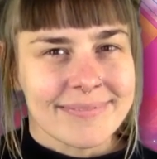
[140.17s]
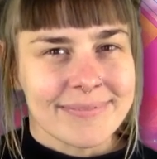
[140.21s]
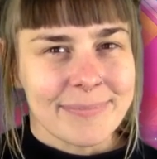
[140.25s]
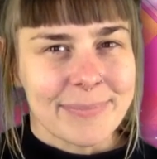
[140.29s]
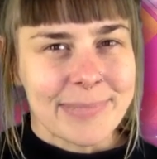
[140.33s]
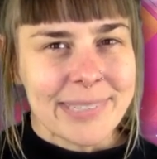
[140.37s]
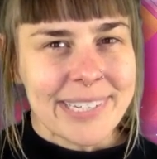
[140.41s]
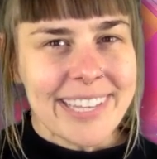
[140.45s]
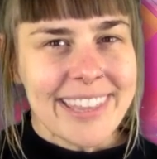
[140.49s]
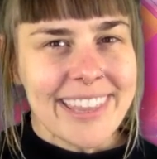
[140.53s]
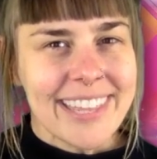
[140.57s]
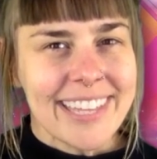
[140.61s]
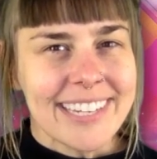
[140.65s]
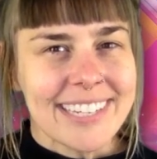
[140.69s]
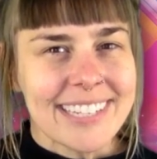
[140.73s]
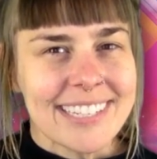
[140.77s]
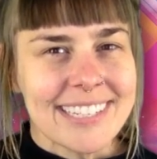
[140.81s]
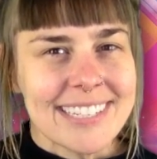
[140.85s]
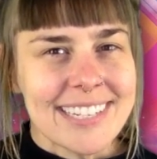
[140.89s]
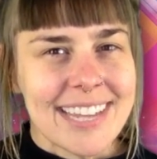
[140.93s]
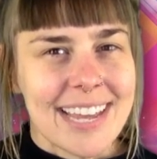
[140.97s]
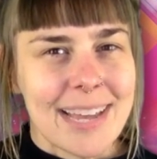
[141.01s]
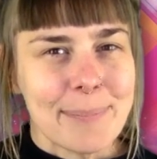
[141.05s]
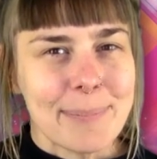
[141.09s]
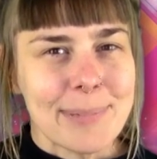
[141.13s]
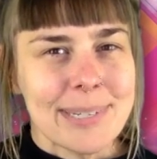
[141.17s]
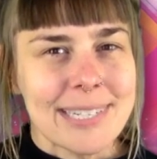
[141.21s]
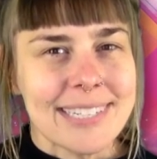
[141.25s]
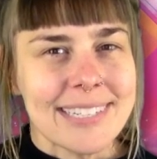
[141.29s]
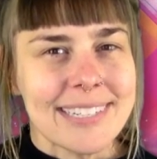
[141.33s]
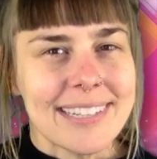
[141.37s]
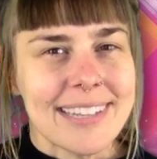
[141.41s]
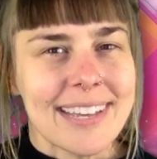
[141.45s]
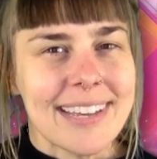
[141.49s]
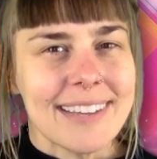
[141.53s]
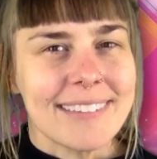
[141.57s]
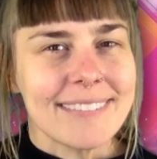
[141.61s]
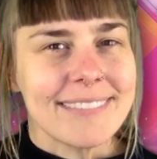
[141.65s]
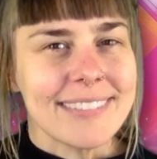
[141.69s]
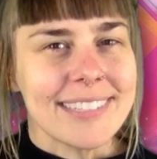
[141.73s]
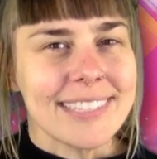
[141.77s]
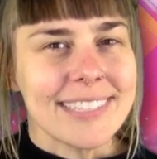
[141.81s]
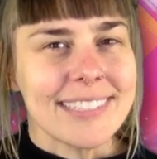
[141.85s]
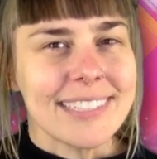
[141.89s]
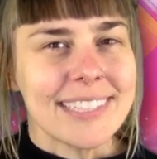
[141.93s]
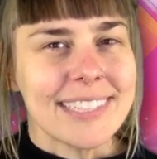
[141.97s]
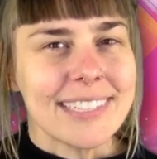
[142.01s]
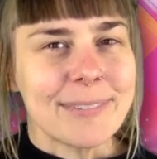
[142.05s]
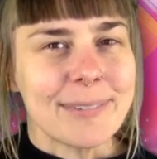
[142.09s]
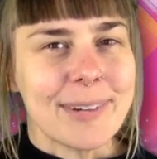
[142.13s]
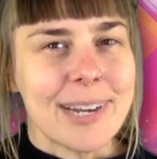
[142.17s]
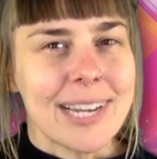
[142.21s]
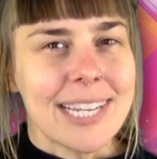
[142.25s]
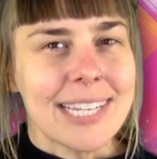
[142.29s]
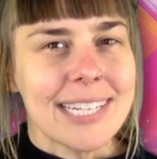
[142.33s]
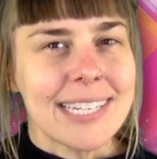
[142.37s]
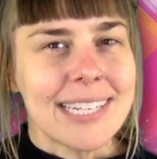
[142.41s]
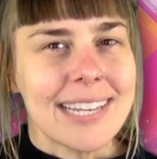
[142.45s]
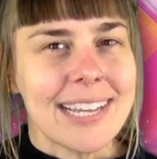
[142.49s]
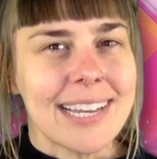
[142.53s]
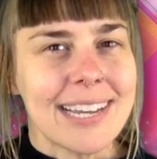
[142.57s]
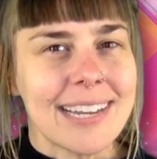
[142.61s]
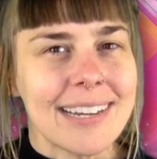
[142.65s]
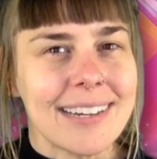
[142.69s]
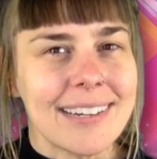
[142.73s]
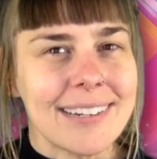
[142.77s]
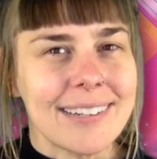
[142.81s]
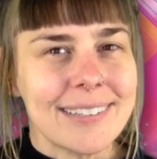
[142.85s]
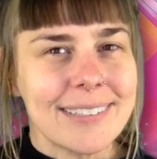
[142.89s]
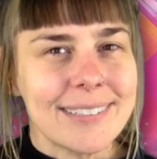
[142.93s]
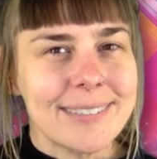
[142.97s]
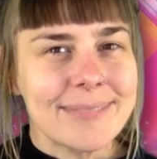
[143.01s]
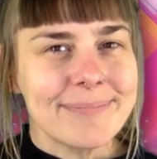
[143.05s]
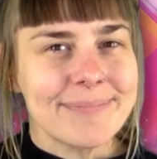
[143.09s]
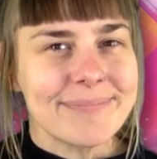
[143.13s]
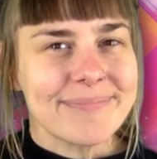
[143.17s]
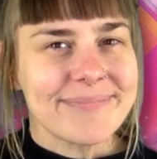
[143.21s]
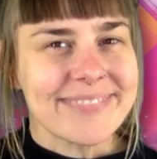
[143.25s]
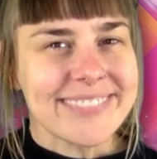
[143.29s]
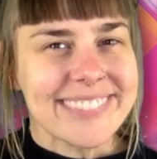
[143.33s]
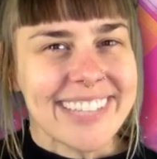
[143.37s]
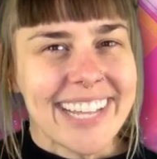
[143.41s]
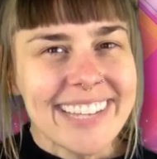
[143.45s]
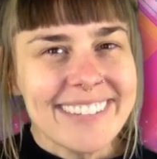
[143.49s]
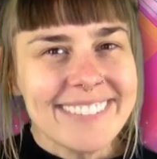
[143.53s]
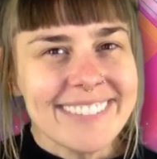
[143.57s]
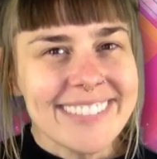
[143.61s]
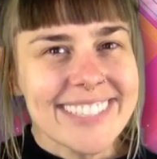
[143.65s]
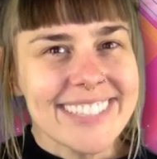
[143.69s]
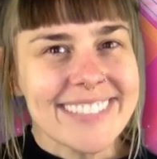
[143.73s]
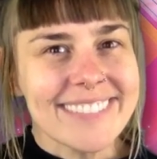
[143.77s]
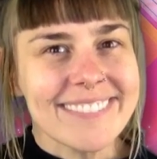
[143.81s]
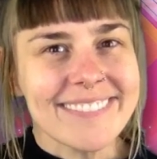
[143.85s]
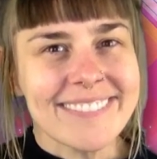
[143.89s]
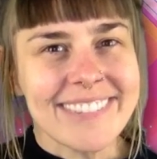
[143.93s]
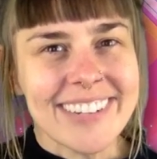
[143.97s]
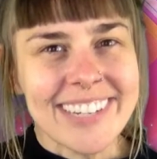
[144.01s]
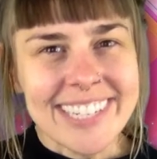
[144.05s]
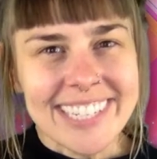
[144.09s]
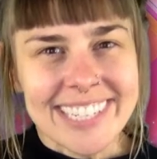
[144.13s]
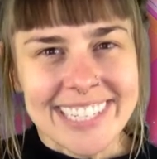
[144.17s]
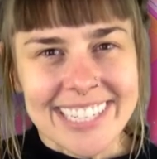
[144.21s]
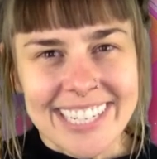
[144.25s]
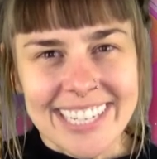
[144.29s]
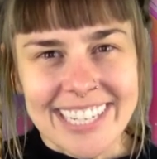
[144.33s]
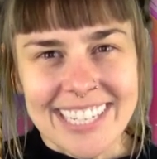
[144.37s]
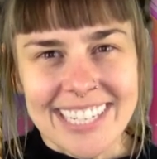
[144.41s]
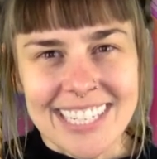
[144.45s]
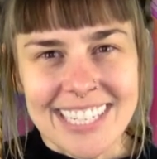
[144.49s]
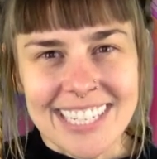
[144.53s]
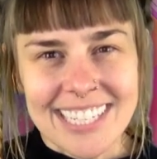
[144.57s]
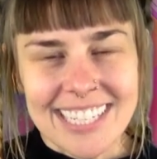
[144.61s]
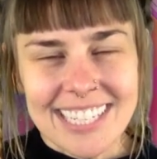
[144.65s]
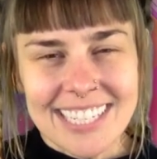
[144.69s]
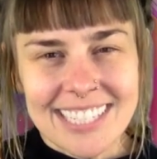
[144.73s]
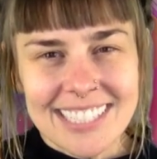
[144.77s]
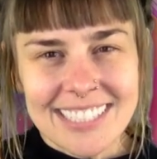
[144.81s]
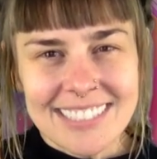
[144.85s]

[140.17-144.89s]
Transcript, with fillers: Breathe in and tap into that feeling right now. Life is fun again.